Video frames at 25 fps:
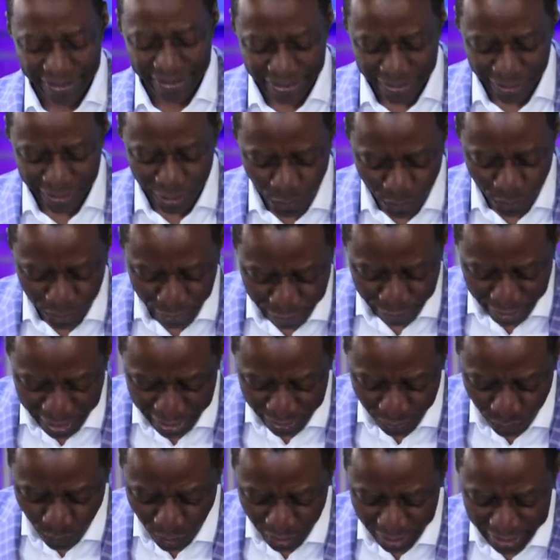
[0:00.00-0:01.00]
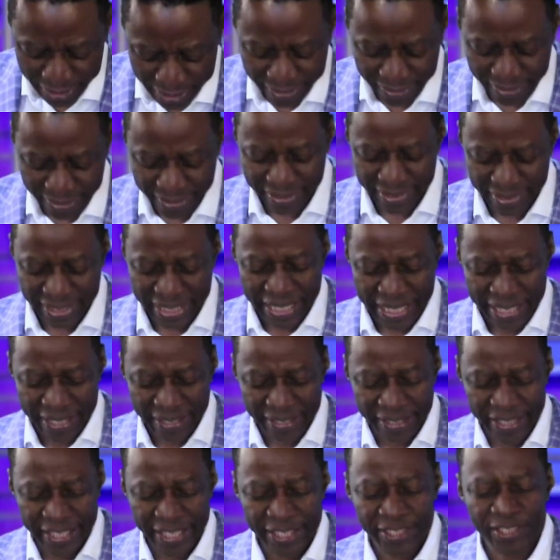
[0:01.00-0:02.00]
You will find what?
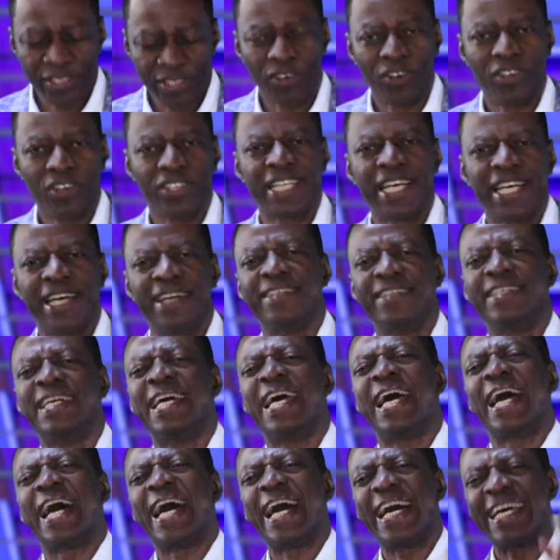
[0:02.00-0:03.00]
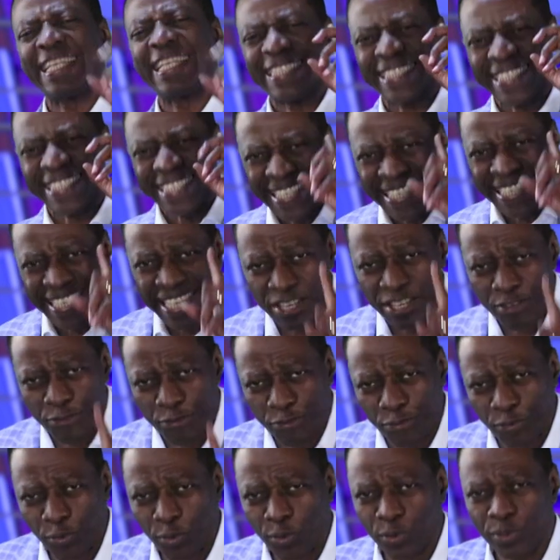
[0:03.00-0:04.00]
Disorder and
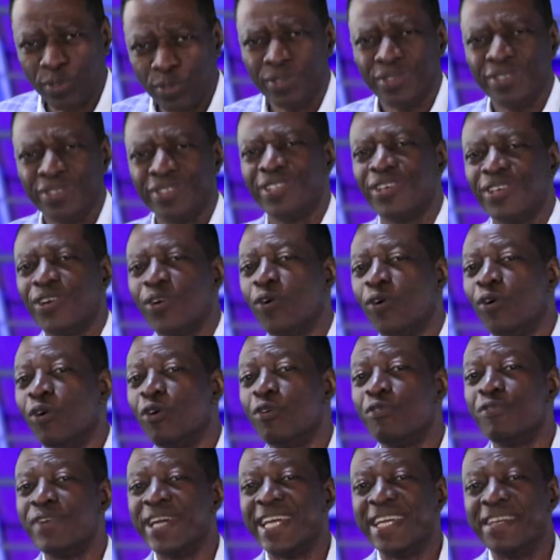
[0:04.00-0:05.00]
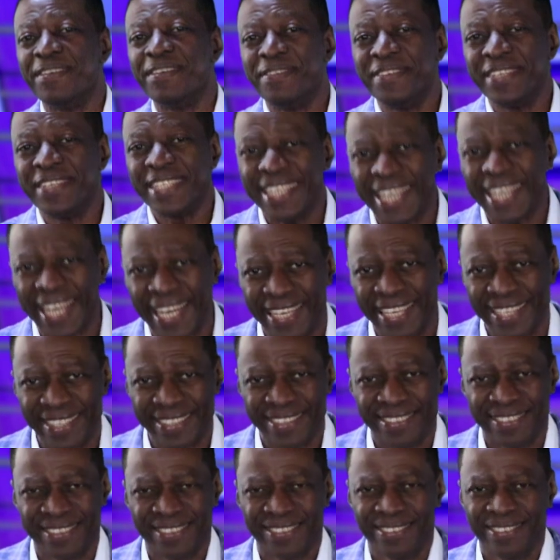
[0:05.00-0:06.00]
evil of every
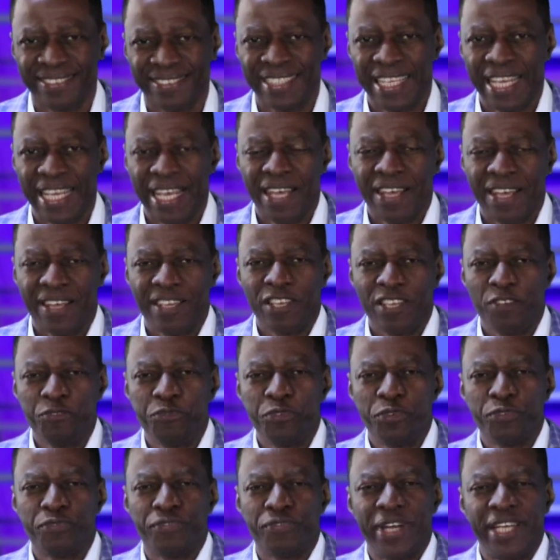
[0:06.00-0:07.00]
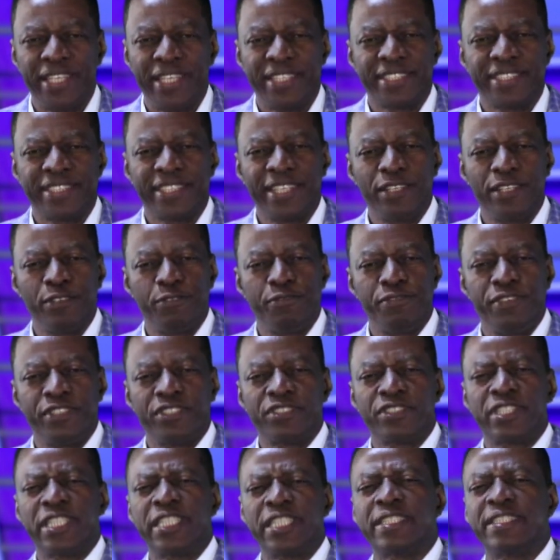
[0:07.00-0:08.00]
kind. If you find
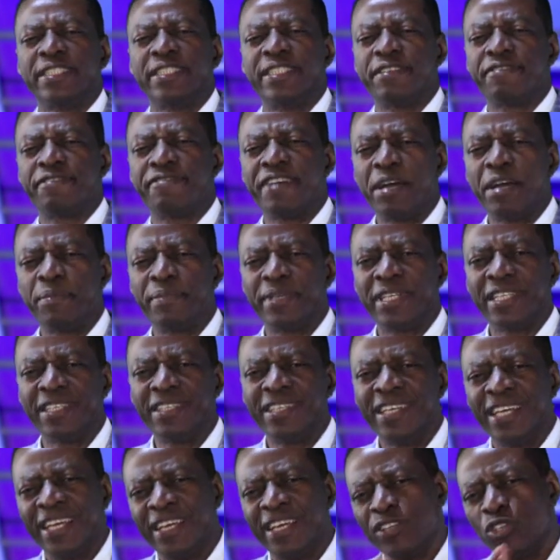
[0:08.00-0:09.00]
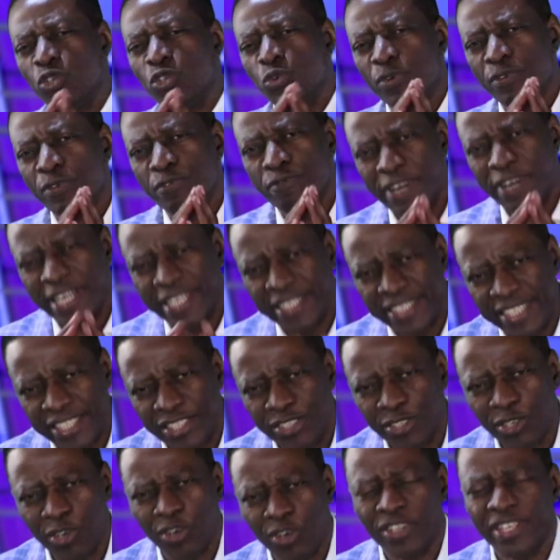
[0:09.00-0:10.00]
selfishness in the family, you will find
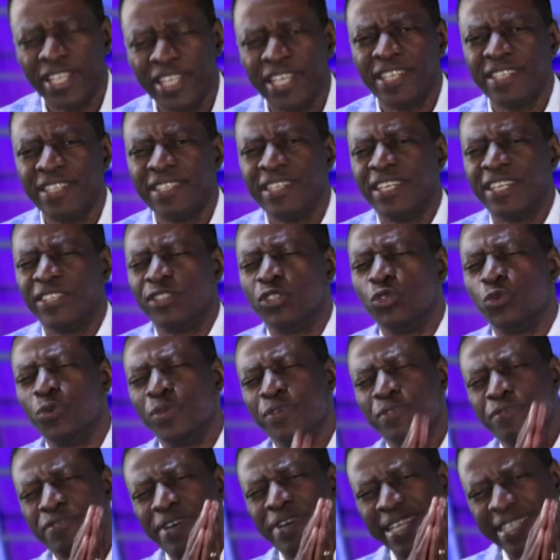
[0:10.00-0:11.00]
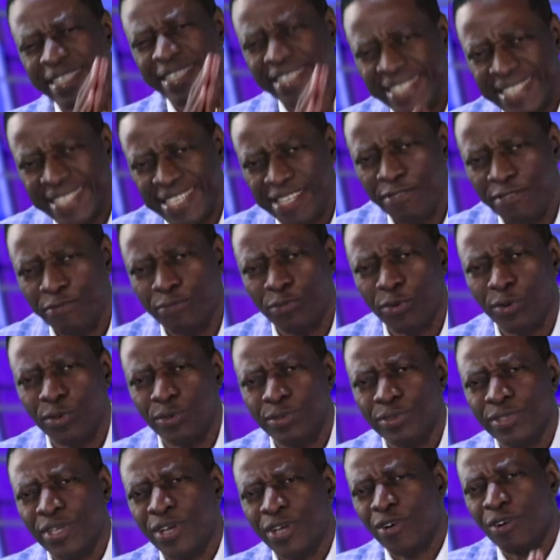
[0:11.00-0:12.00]
disorder, you will find
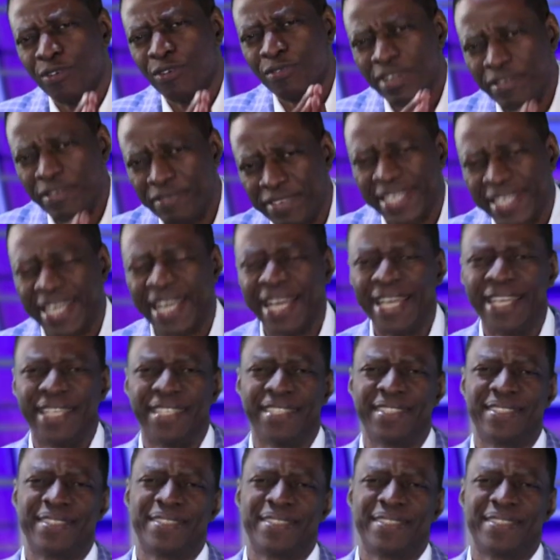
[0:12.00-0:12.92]
evil of every kind.